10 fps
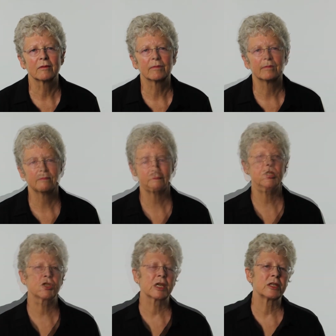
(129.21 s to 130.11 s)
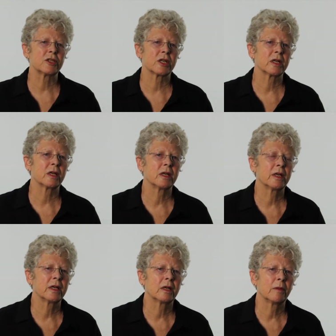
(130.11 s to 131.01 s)
College has changed in, a,
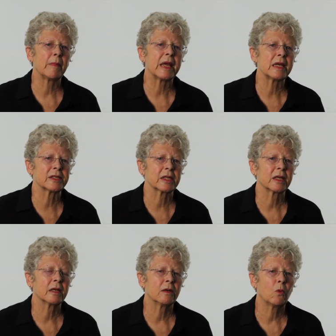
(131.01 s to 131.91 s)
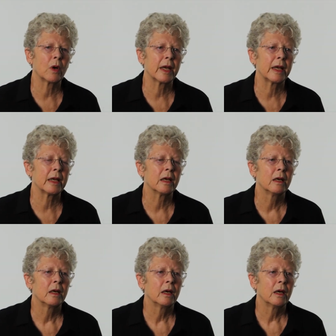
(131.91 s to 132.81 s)
in an amazing way.
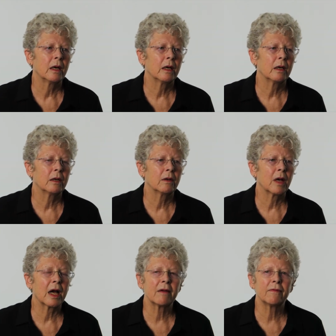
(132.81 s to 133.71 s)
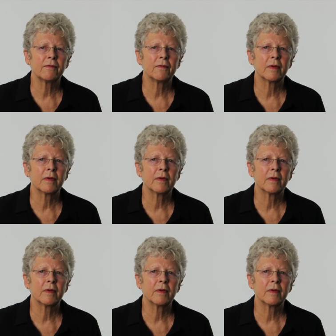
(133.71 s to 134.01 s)
Uh, I've